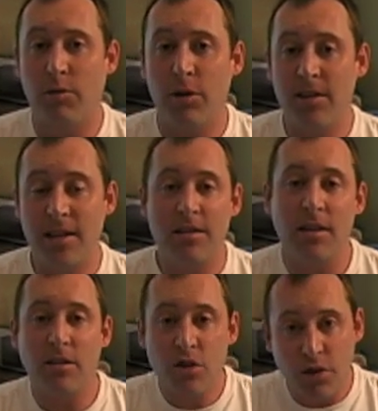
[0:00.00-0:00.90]

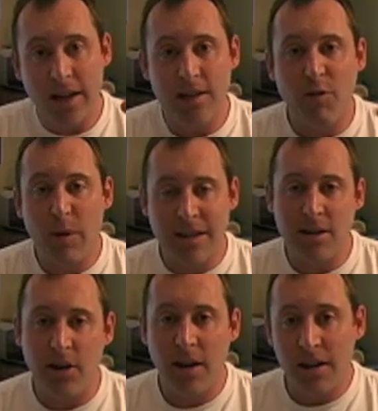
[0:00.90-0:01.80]
resistant strains of
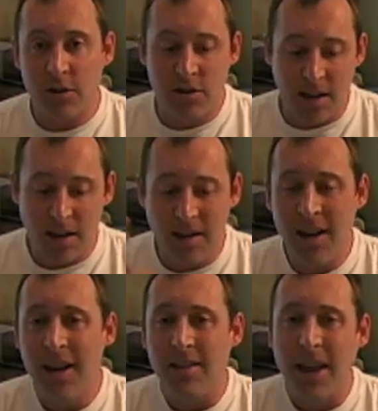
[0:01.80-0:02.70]
bacteria in their skin,
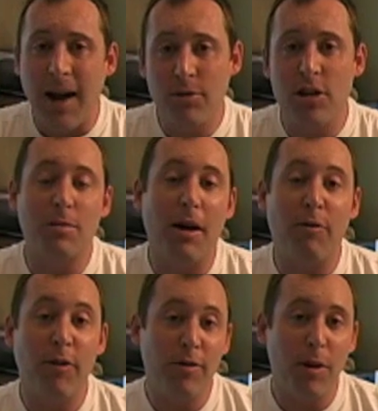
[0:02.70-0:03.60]
the average is
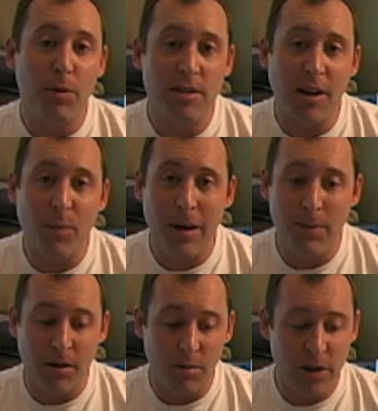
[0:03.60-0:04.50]
about 50% of
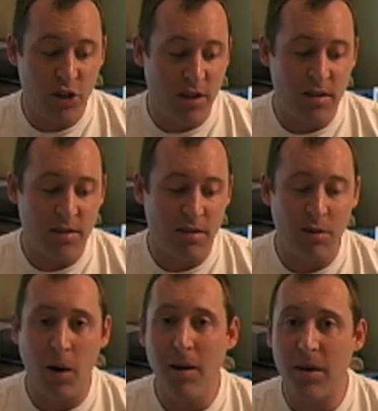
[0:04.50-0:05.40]
people, which is
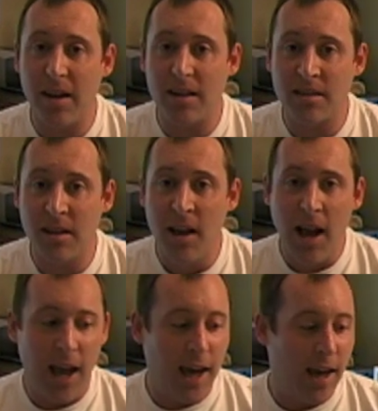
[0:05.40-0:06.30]
quite a bit.
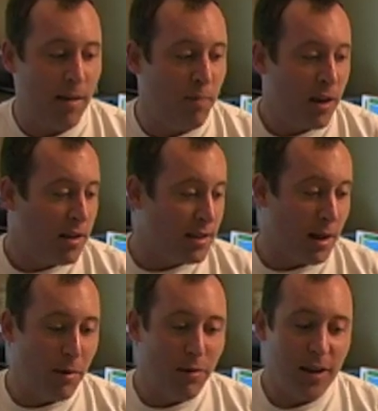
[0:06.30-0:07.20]
And
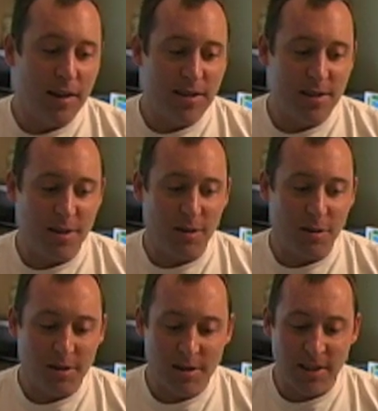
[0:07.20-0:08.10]
some of these
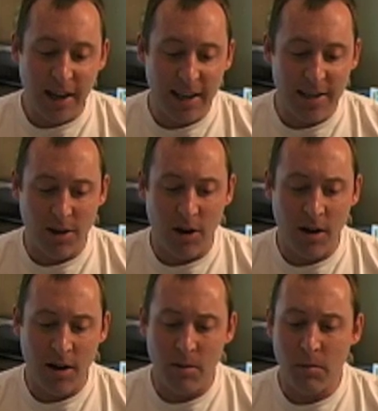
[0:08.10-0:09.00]
studies
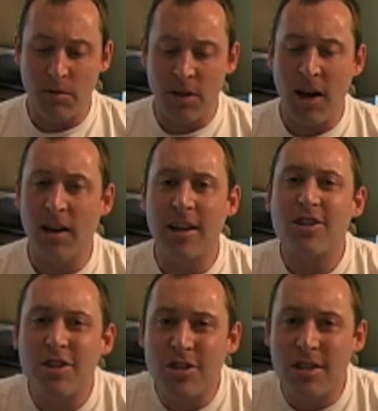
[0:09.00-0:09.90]
are kind of like
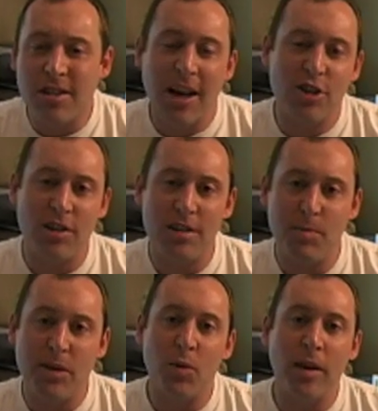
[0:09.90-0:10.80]
just discussions
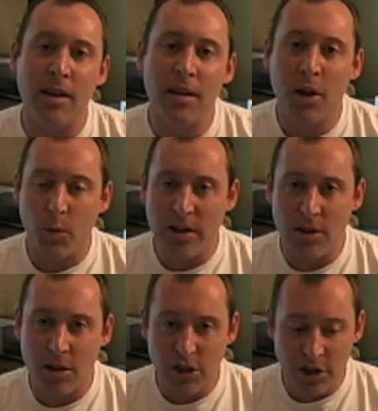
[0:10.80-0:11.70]
between
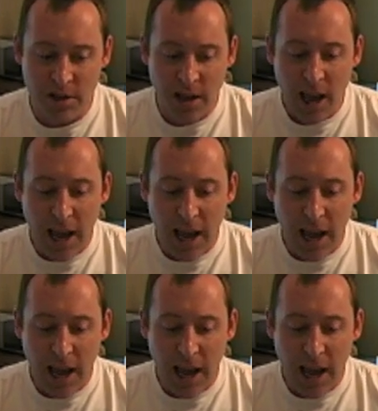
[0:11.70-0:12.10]
researchers,